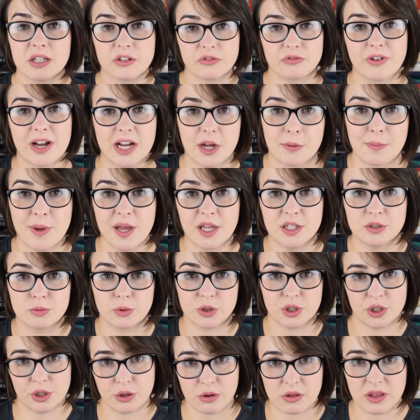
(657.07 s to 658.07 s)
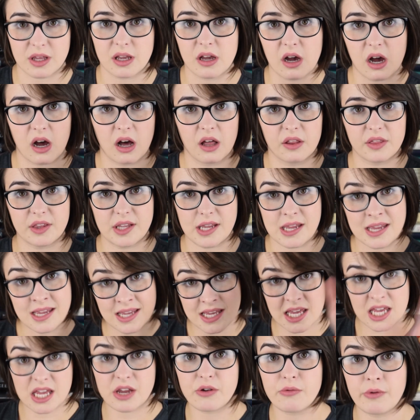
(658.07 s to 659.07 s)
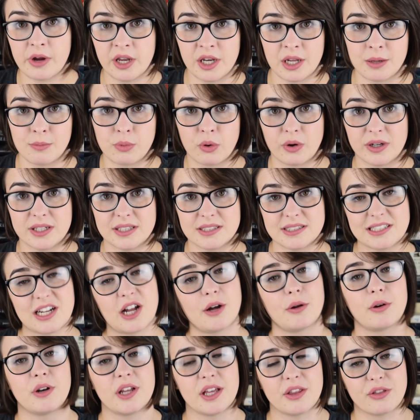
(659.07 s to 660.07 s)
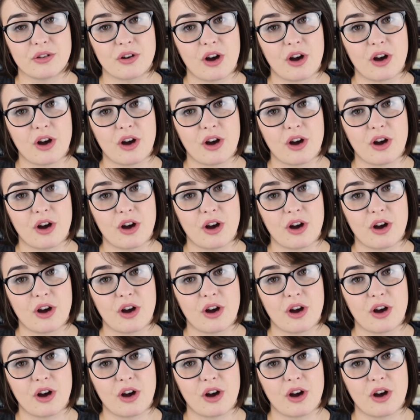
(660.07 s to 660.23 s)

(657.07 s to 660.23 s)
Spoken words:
recommend what you think are the key reading points down in the